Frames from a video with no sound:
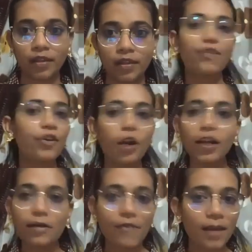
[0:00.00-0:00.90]
And we were
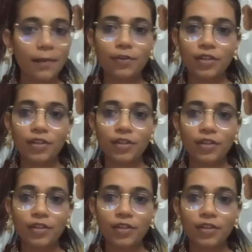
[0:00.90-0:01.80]
not aware about the
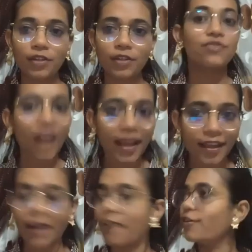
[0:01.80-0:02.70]
drill. We thought that there's
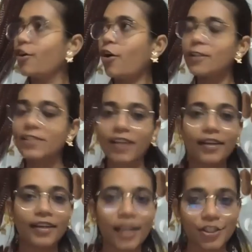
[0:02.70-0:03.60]
fire and we all
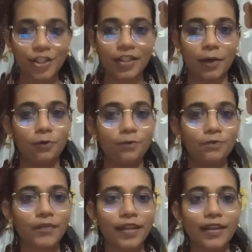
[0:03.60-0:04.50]
started gushing down.
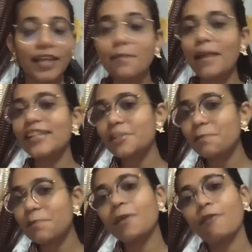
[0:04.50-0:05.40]
Imagine
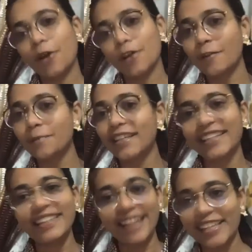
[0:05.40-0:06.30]
people walking from
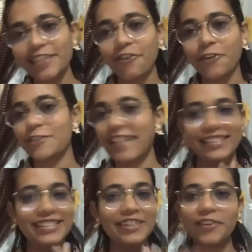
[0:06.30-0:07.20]
39th floor. So
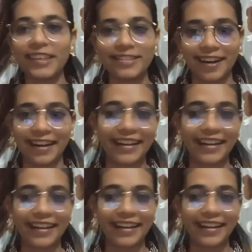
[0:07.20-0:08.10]
that's the only struggle
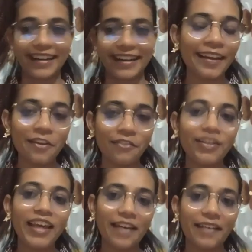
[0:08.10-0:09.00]
I think
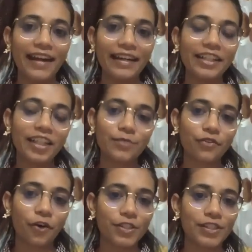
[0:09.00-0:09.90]
we have had in terms
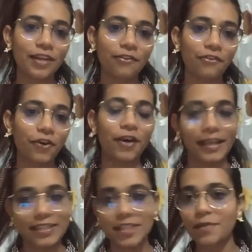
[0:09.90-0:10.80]
of hostel for
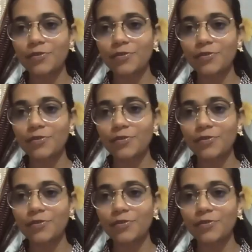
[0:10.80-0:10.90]
Azim